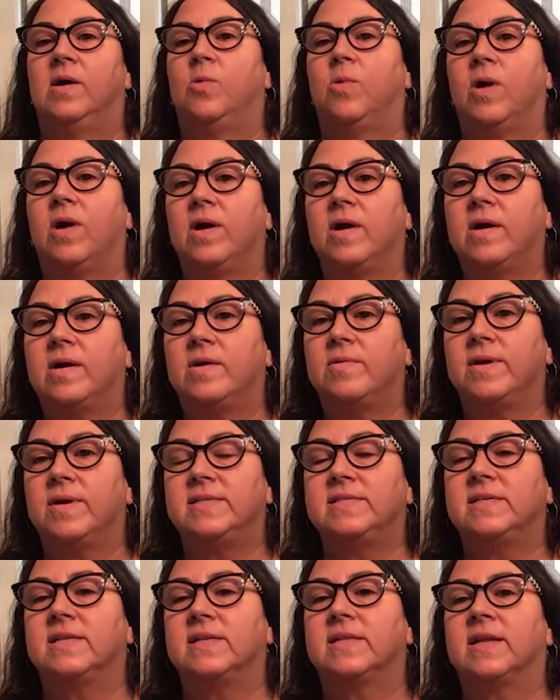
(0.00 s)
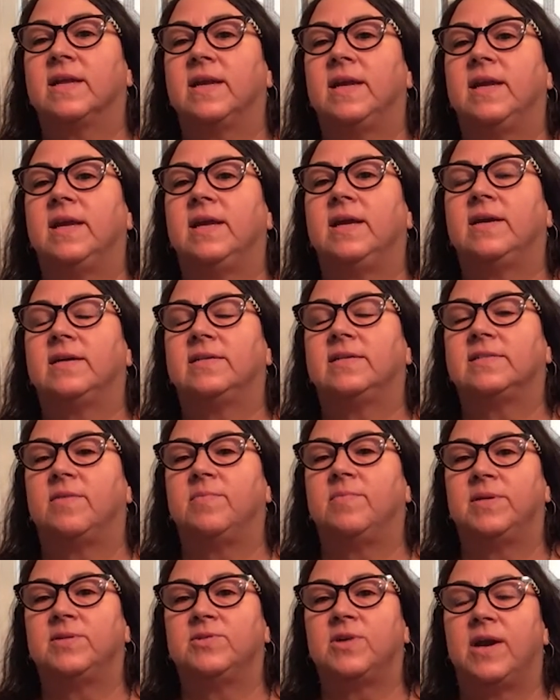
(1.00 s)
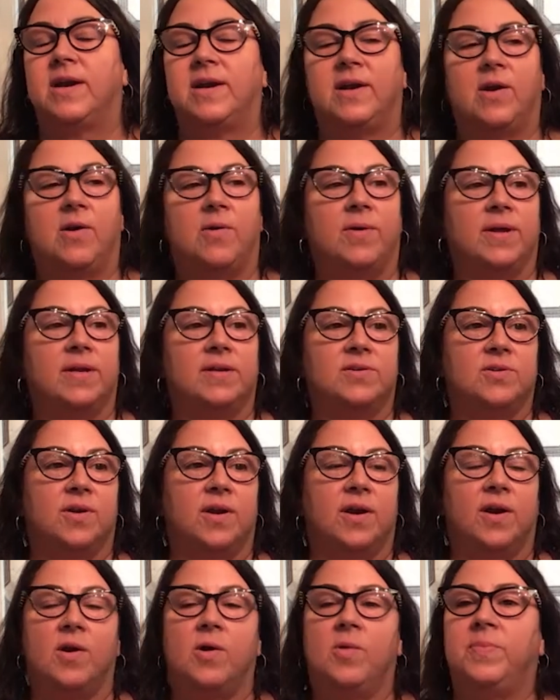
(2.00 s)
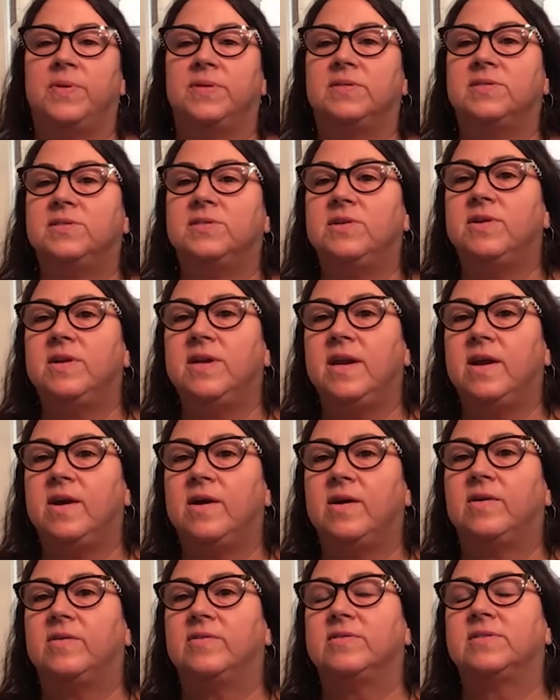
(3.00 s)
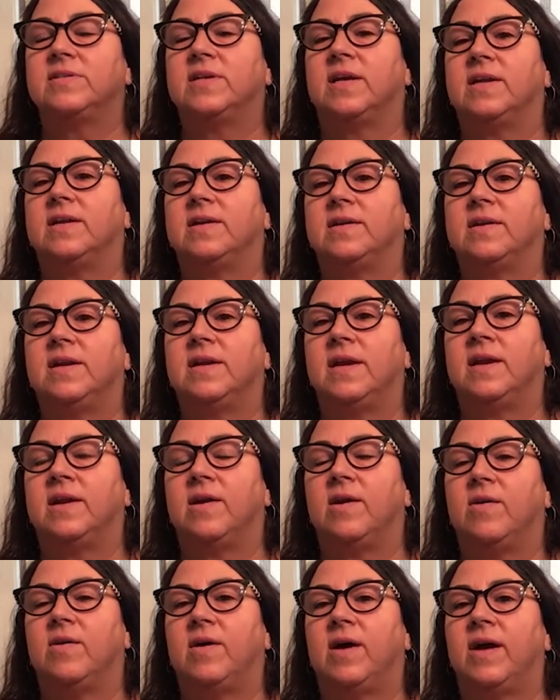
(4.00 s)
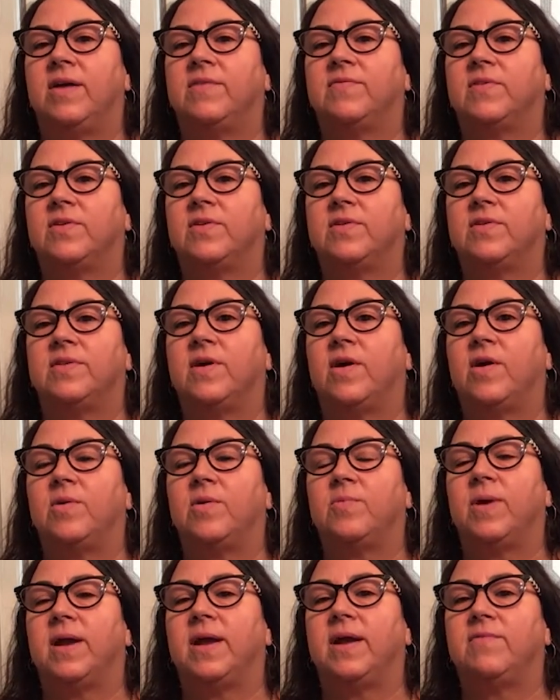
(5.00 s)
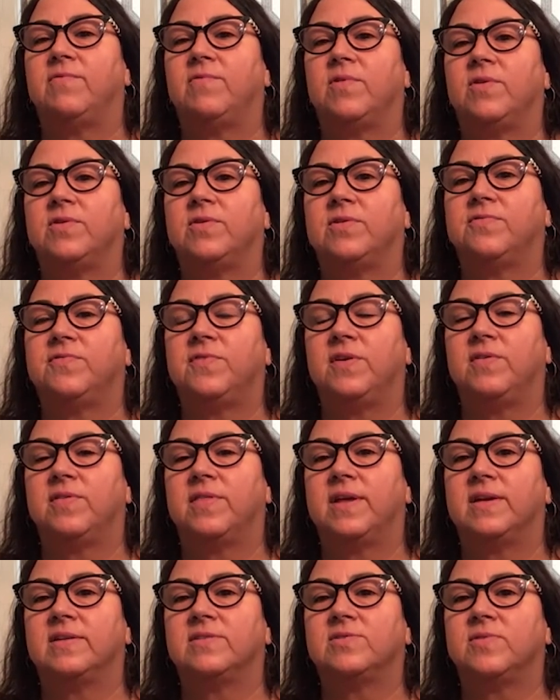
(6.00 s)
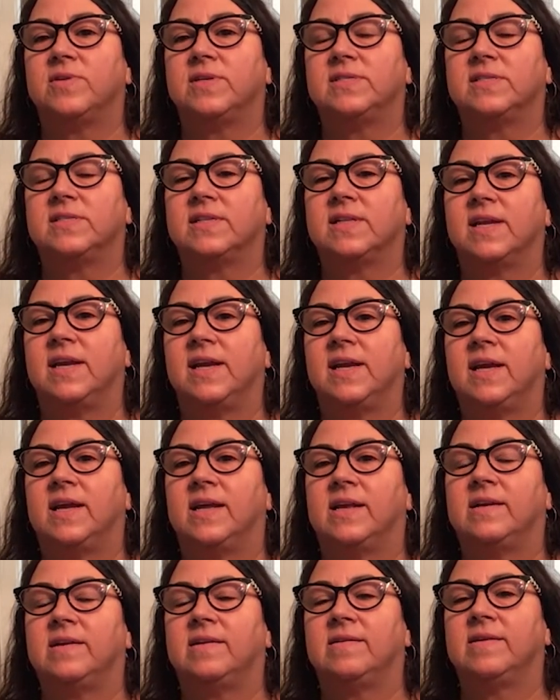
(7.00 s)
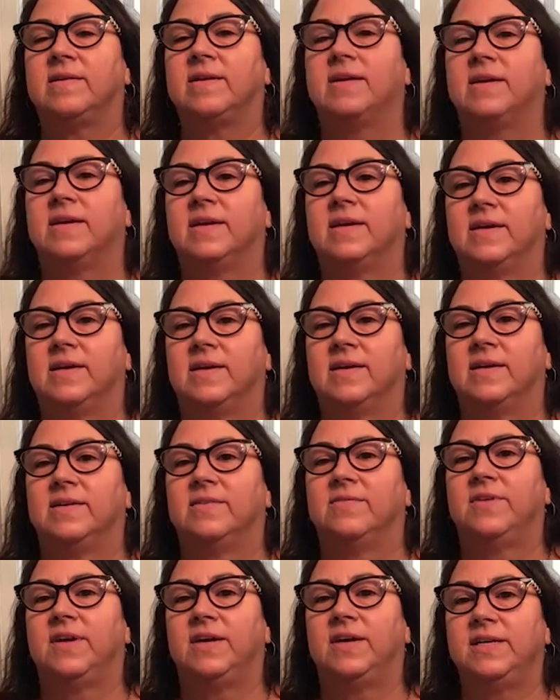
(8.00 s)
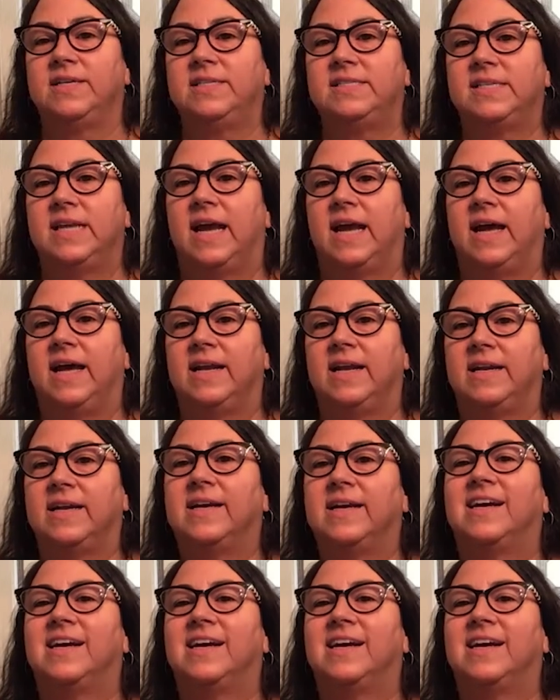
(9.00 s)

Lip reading: work recently because I've been trying to go in during open studios. And, I've learned the hard way. I've ruined a few things recently and very sad.